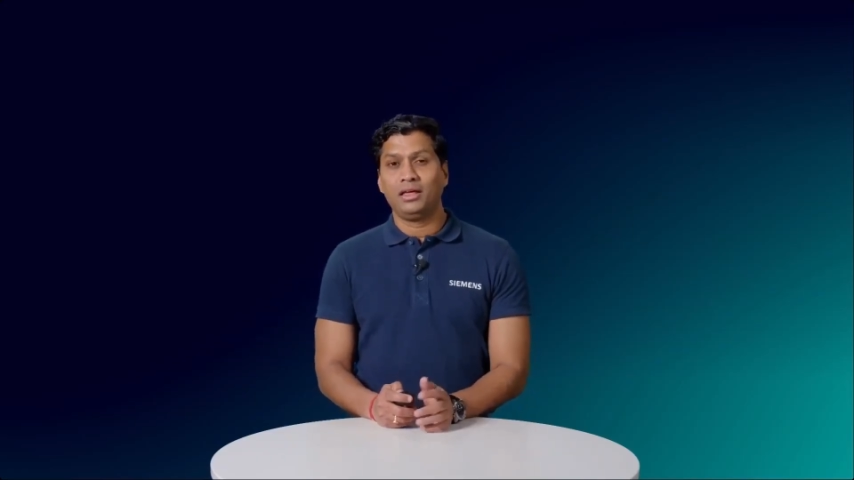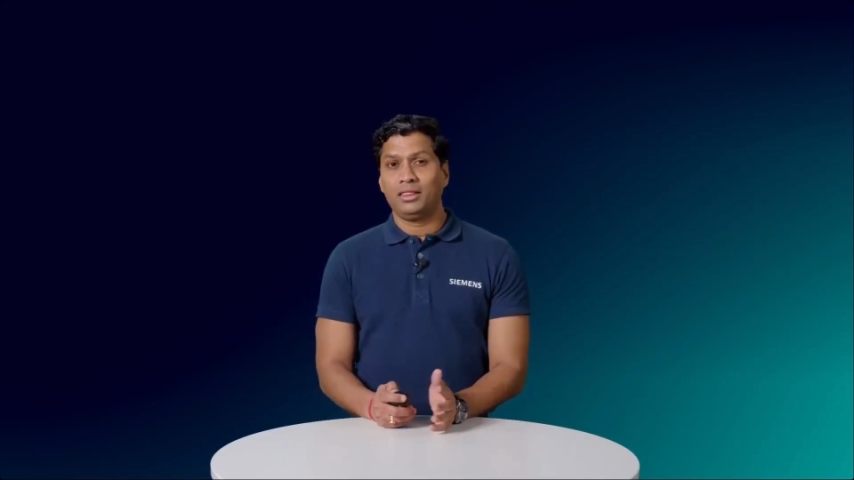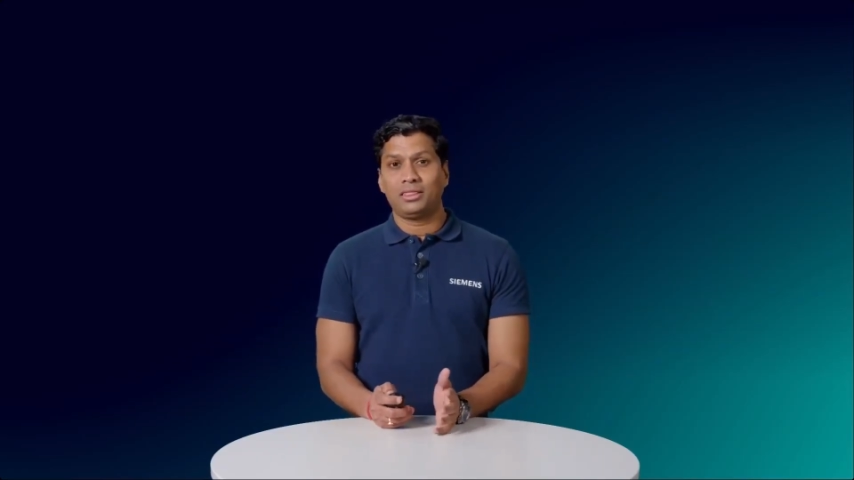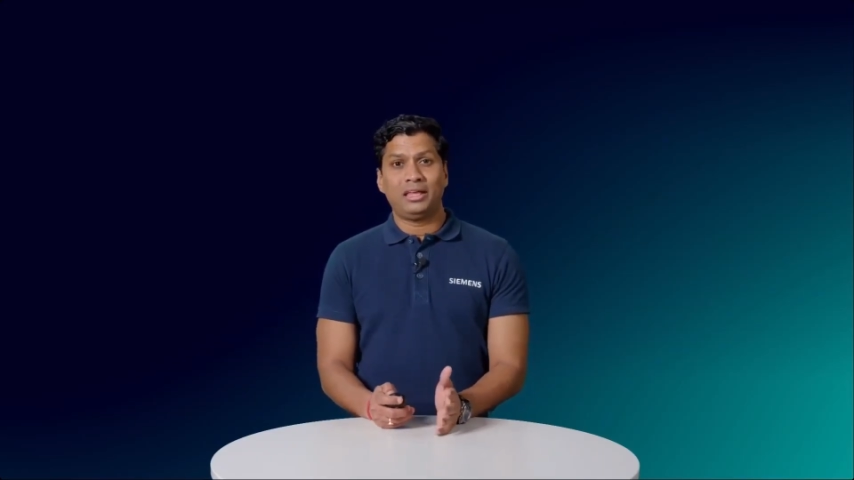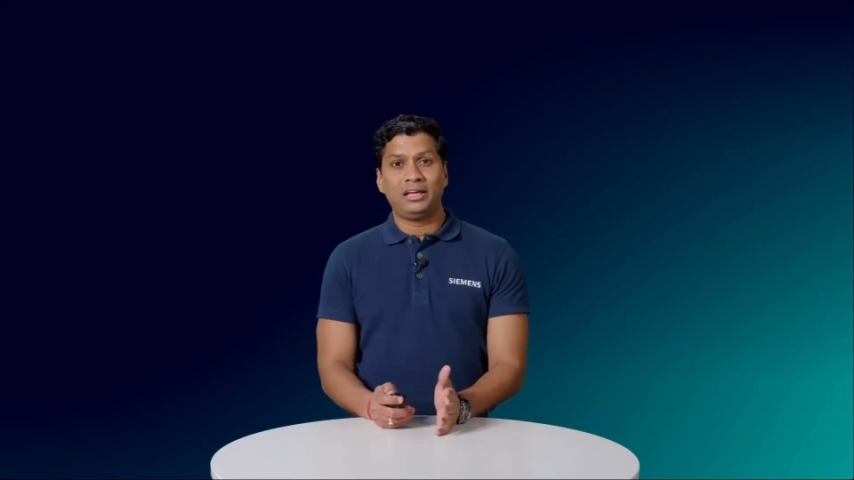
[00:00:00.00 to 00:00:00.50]

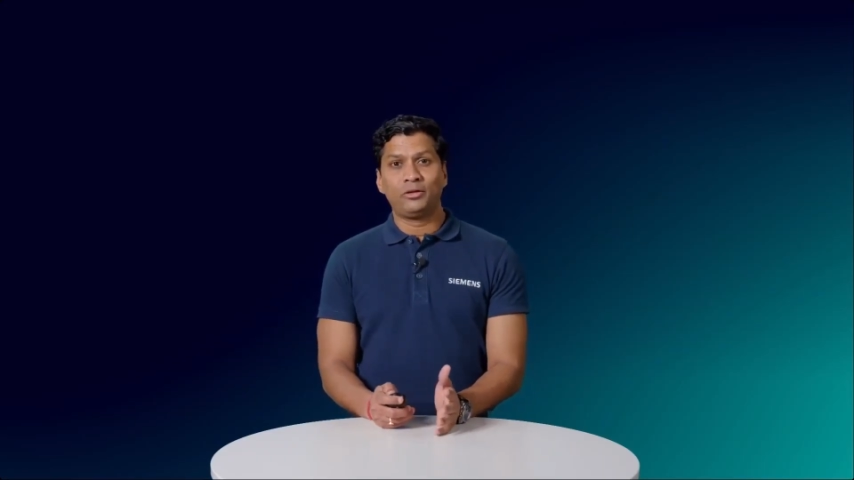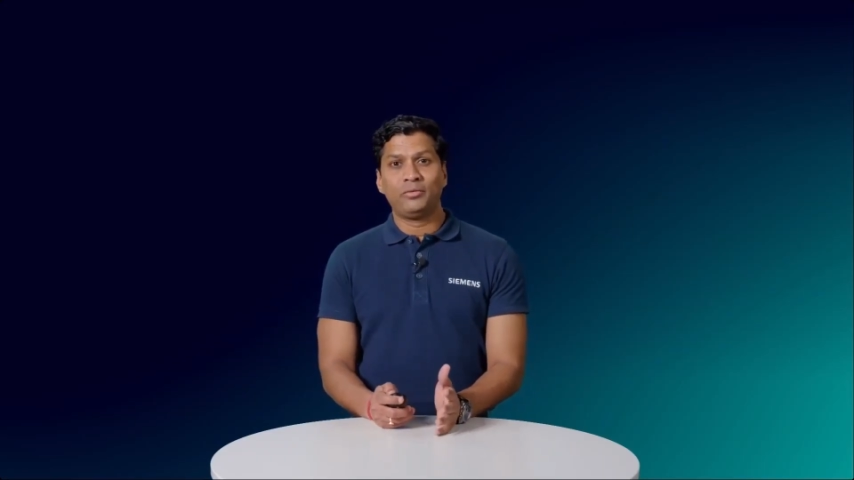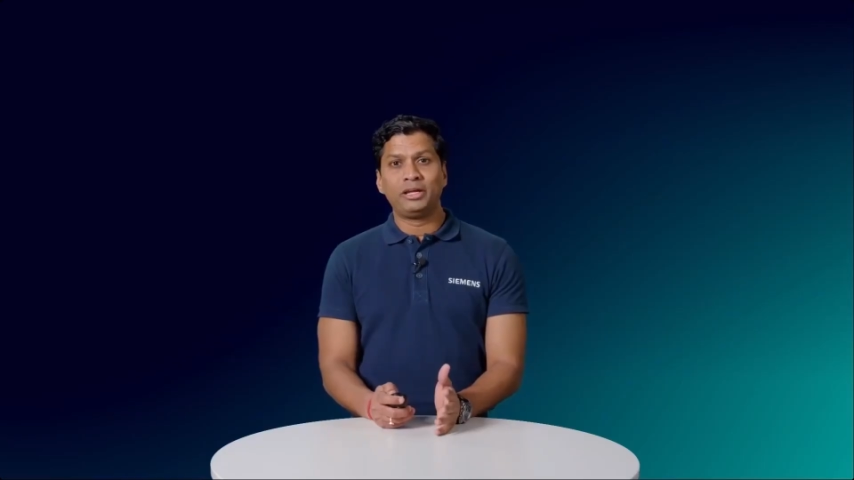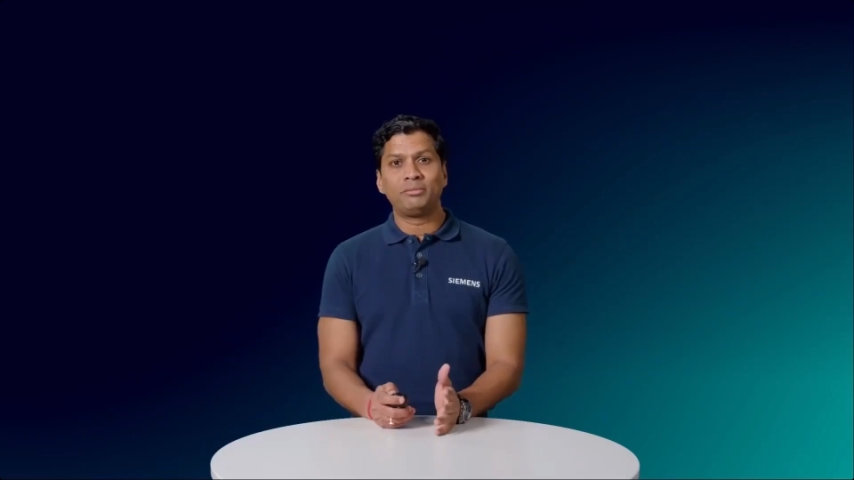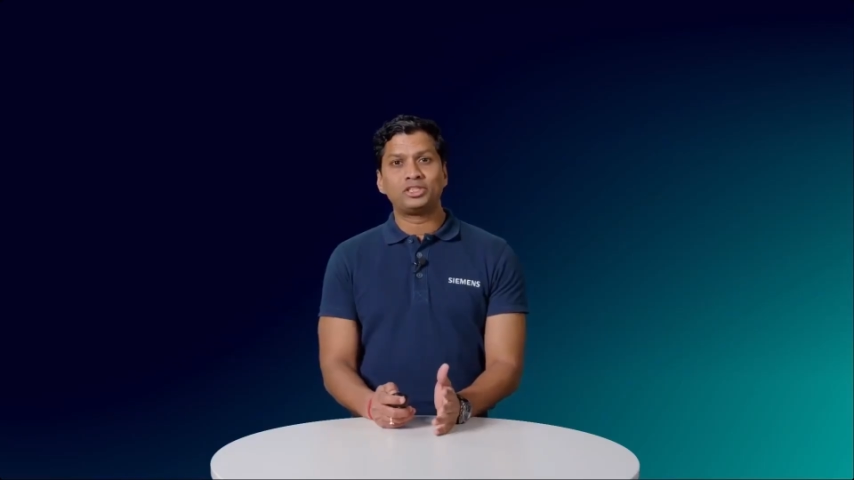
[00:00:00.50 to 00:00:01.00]
Thank you
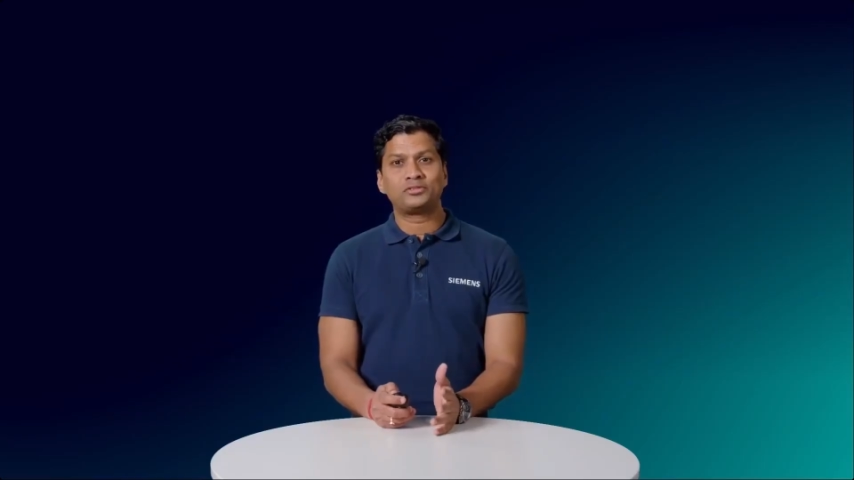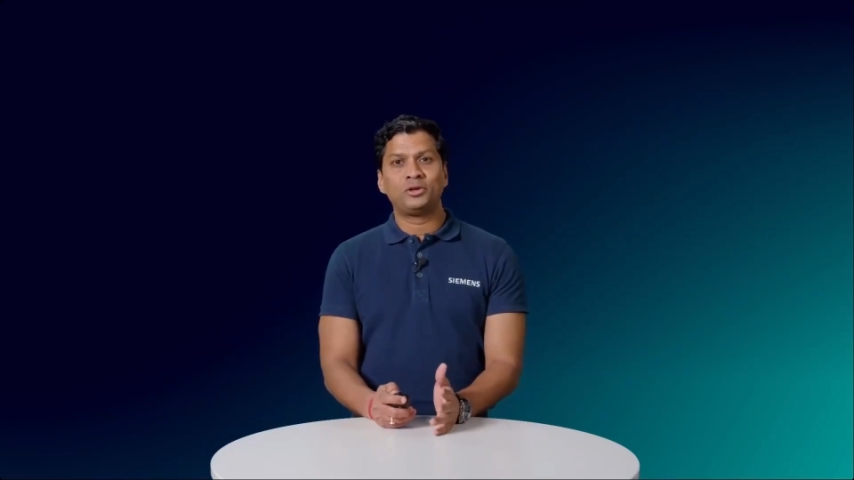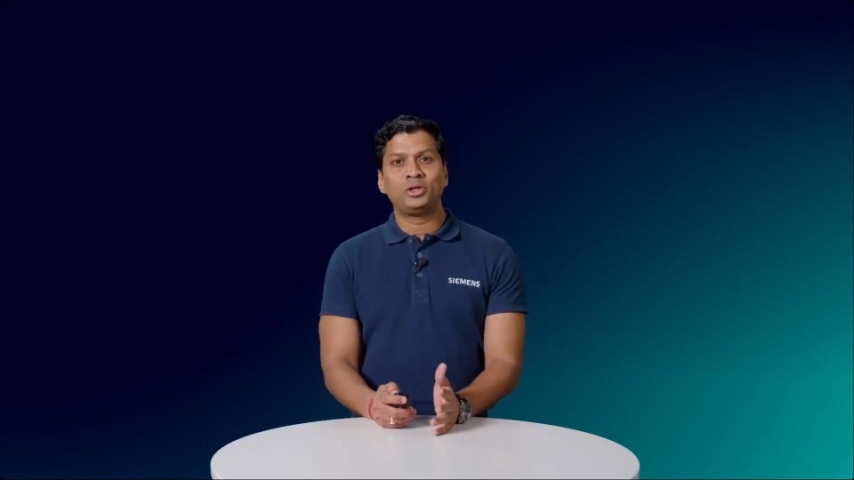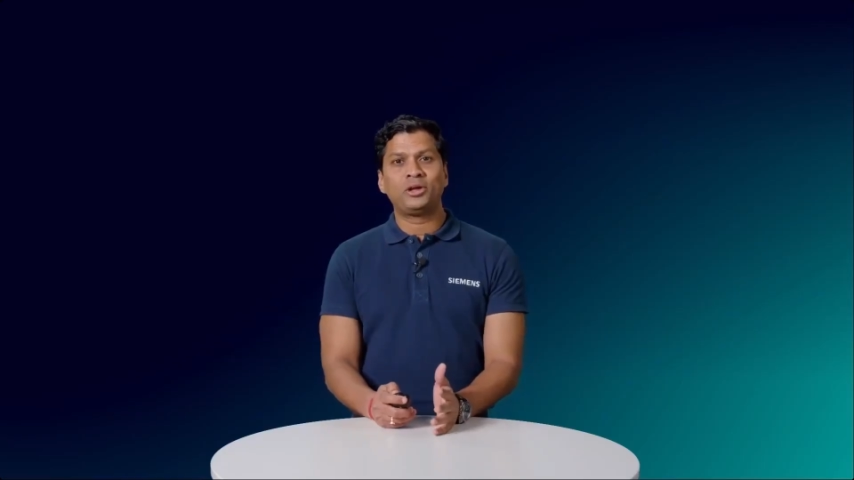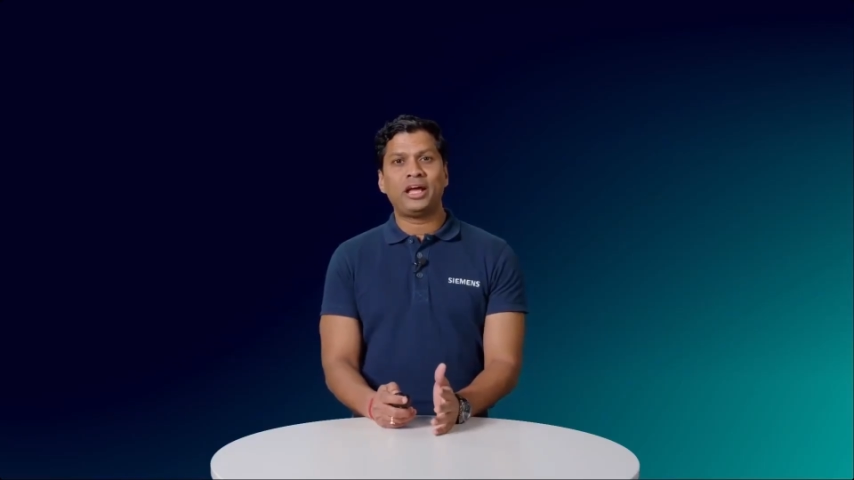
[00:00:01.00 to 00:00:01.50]
very much for your